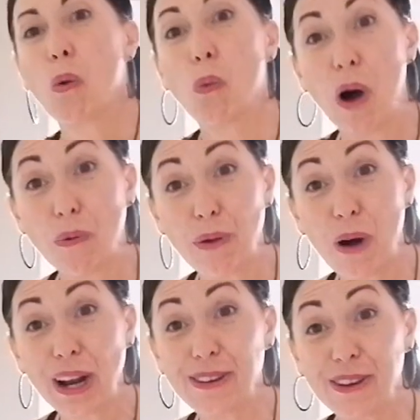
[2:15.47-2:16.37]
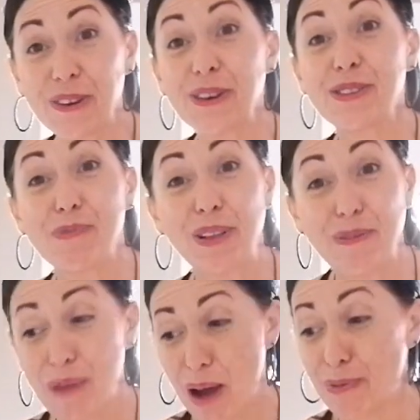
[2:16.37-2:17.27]
What we want to do is put
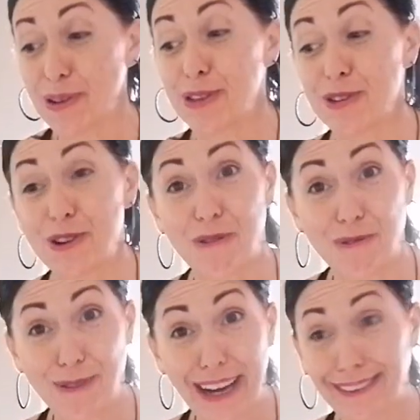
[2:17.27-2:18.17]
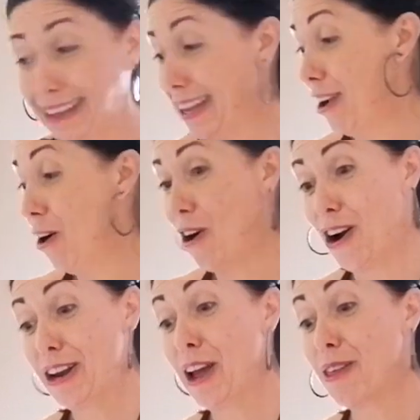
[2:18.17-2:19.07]
the peppers directly
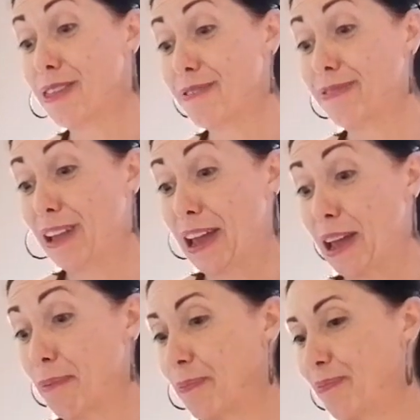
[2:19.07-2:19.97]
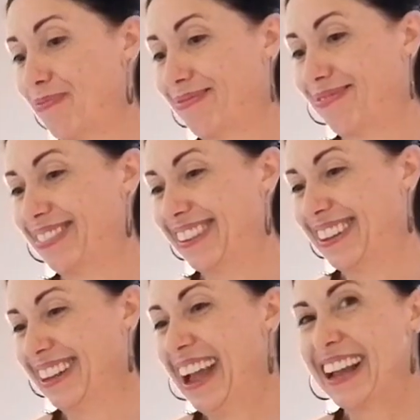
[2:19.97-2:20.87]
on the flame.
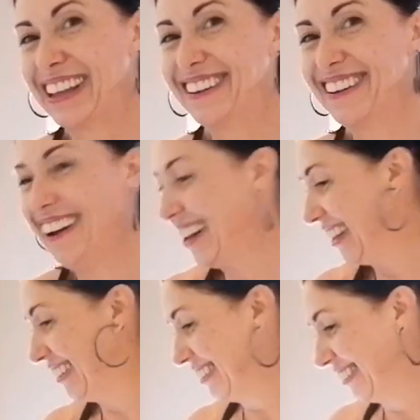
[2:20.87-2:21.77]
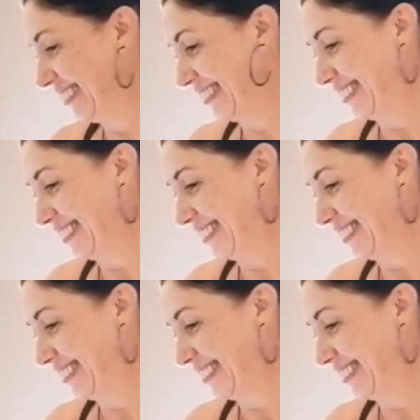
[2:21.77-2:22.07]
You got it.